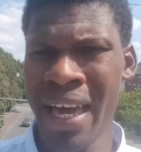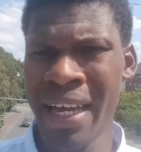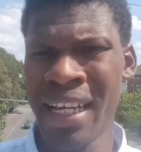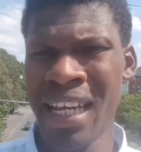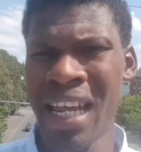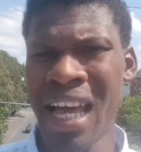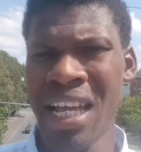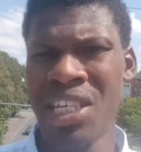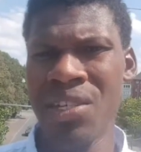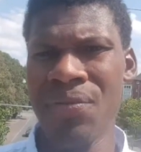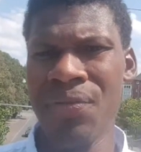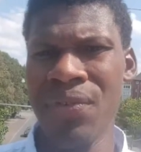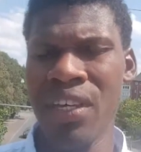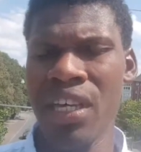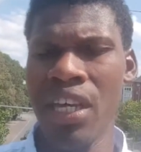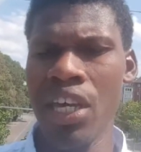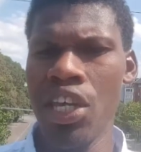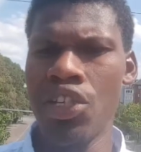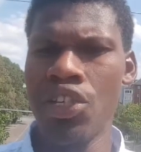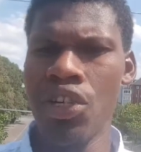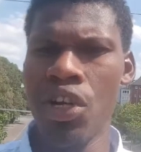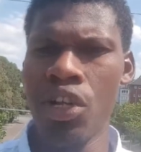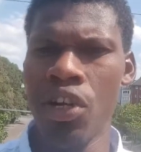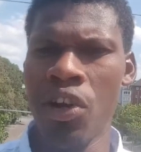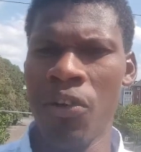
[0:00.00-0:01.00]

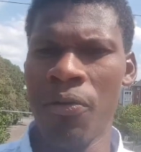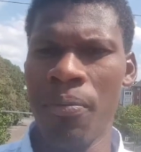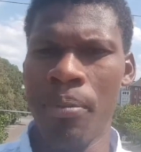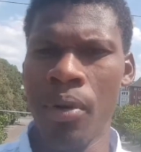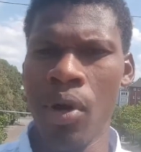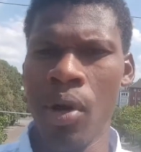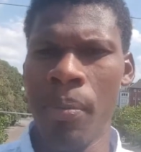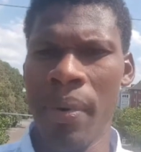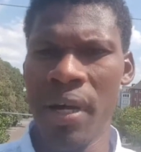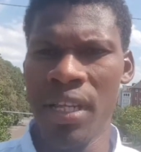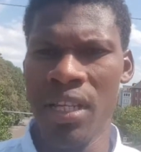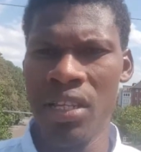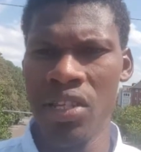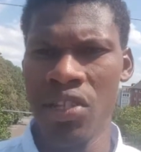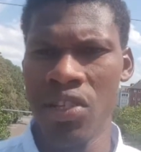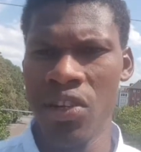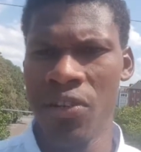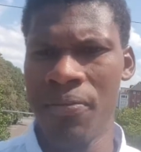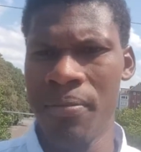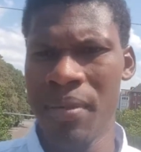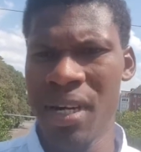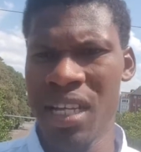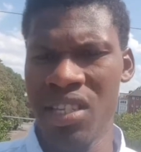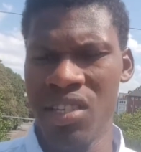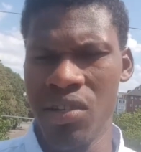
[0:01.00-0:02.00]
classification of properties
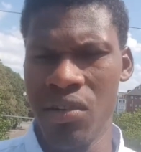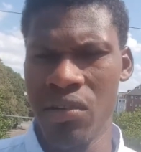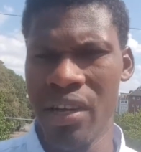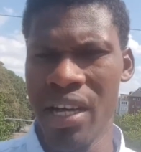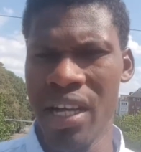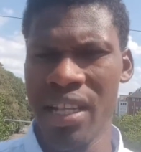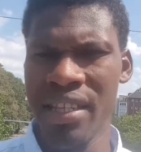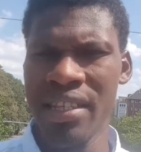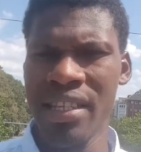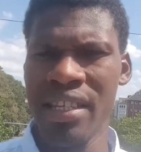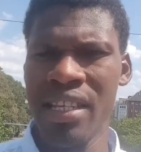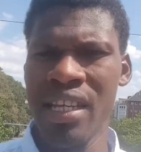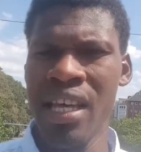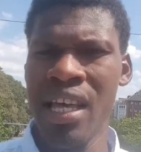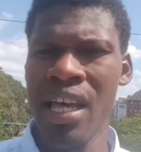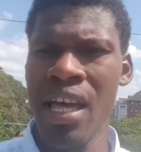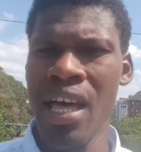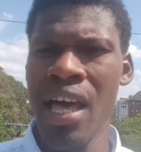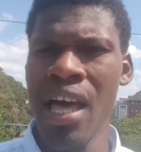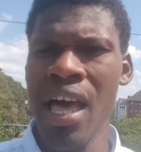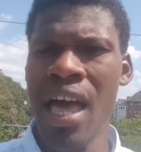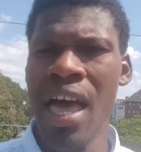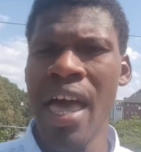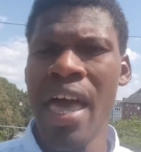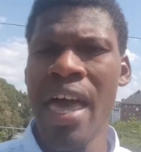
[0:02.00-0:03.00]
of materials.
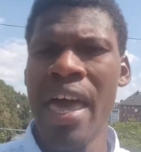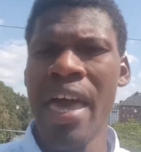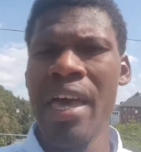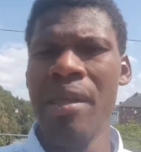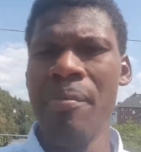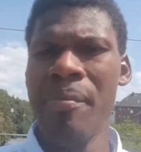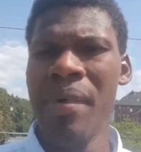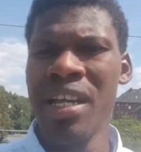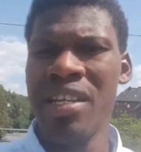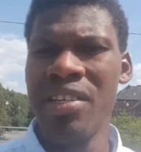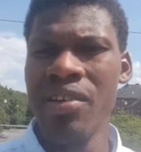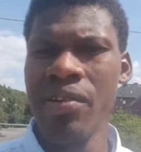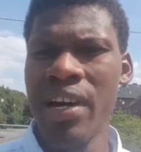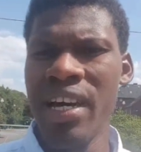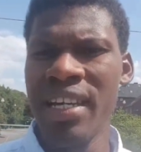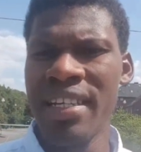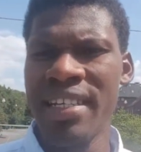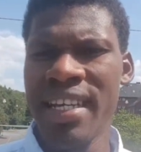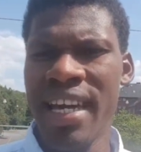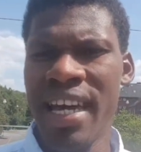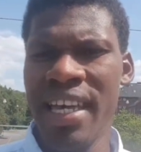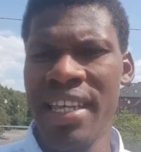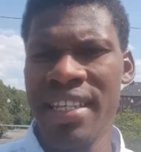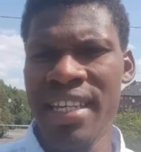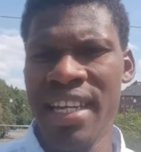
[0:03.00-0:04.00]
In material
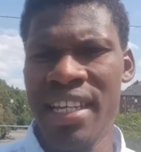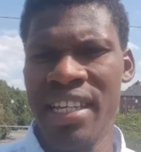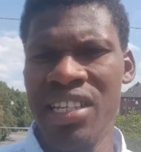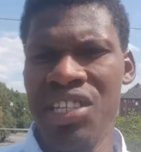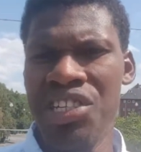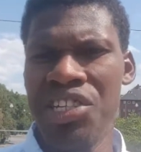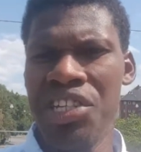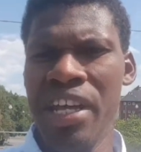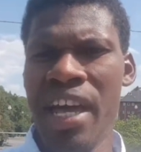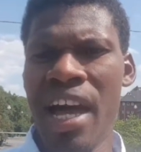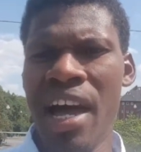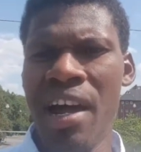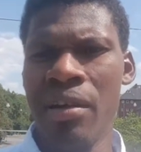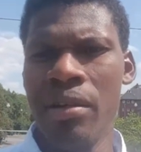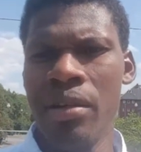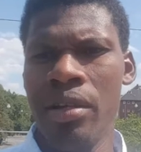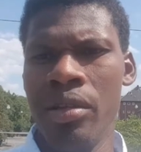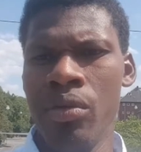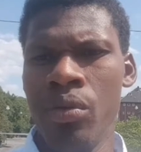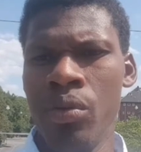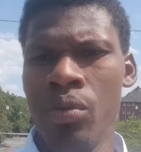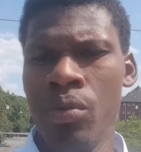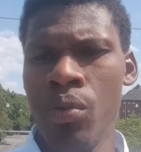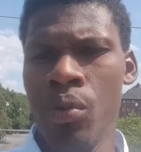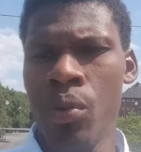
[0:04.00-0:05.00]
science and
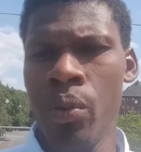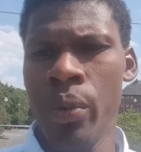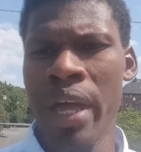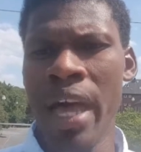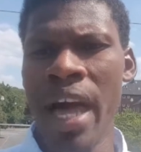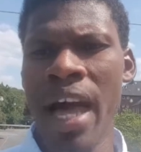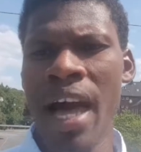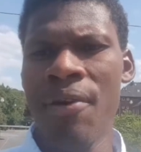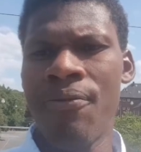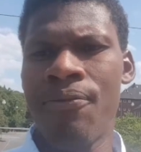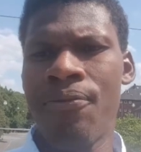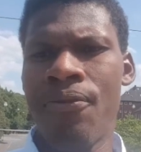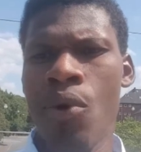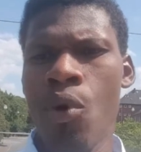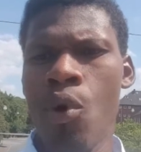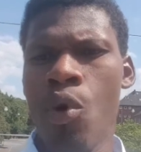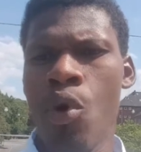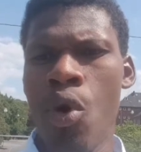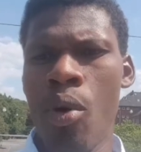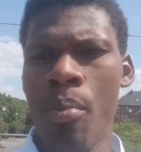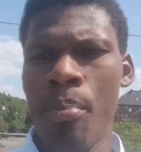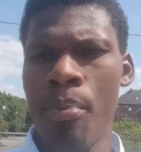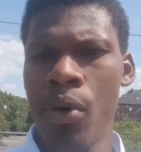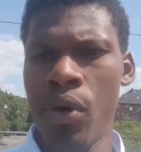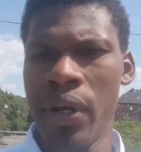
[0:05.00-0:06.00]
engineering, we have 4
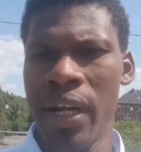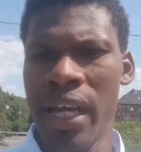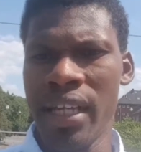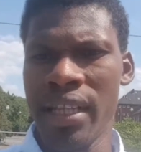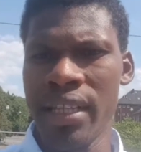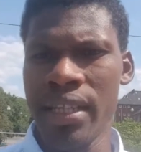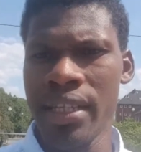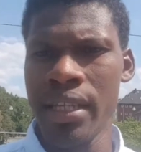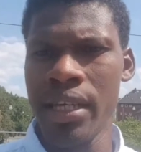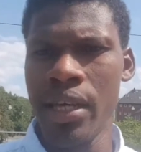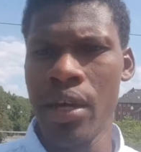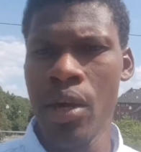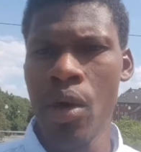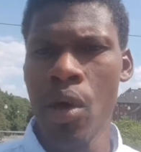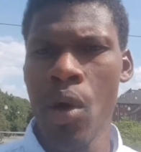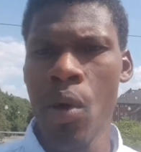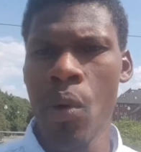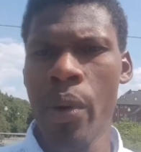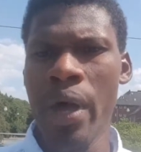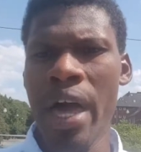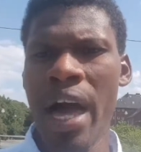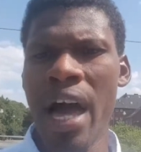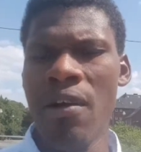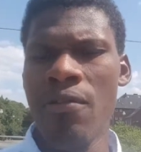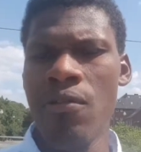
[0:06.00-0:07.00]
components.
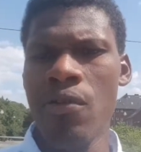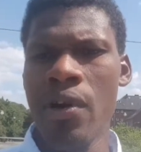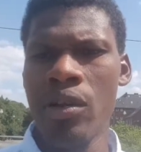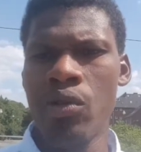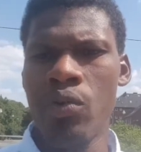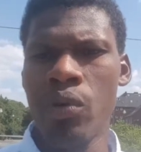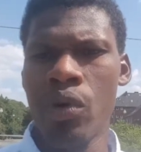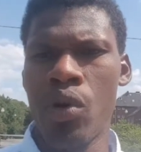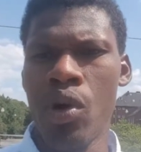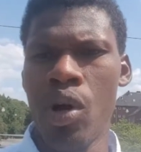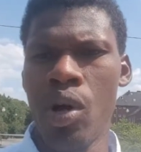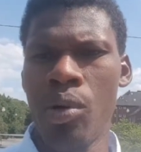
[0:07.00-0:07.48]
We have what we